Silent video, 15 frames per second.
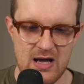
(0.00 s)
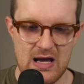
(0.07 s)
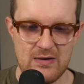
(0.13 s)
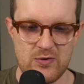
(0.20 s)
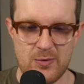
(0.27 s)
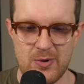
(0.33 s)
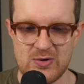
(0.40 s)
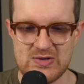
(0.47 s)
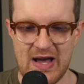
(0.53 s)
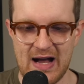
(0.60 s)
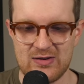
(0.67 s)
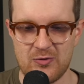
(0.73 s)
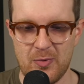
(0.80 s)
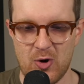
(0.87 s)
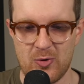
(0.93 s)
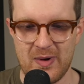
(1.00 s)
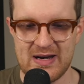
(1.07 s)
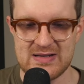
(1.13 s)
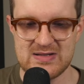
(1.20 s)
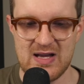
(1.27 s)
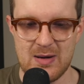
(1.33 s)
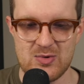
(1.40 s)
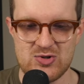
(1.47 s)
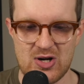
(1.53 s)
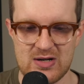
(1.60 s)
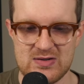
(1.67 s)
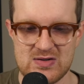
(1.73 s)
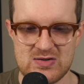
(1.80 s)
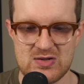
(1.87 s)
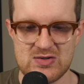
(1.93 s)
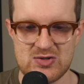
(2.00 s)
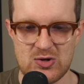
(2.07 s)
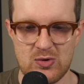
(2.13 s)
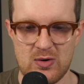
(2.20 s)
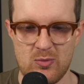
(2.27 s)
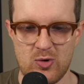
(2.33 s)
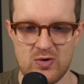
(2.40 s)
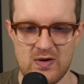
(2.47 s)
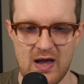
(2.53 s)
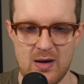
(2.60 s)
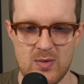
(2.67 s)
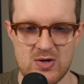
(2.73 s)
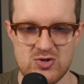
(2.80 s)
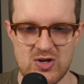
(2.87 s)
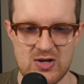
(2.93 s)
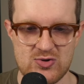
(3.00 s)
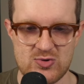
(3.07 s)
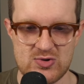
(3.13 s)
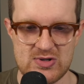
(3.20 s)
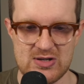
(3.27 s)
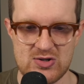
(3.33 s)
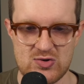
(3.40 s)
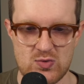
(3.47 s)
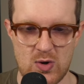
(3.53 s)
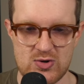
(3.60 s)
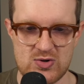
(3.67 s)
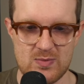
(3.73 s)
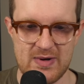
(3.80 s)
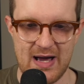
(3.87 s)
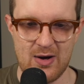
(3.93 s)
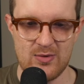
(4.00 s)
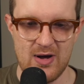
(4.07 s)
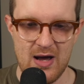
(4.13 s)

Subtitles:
If your opponent's active Pokemon has damage on it, this does 30 more damage. Interesting, just rush him down.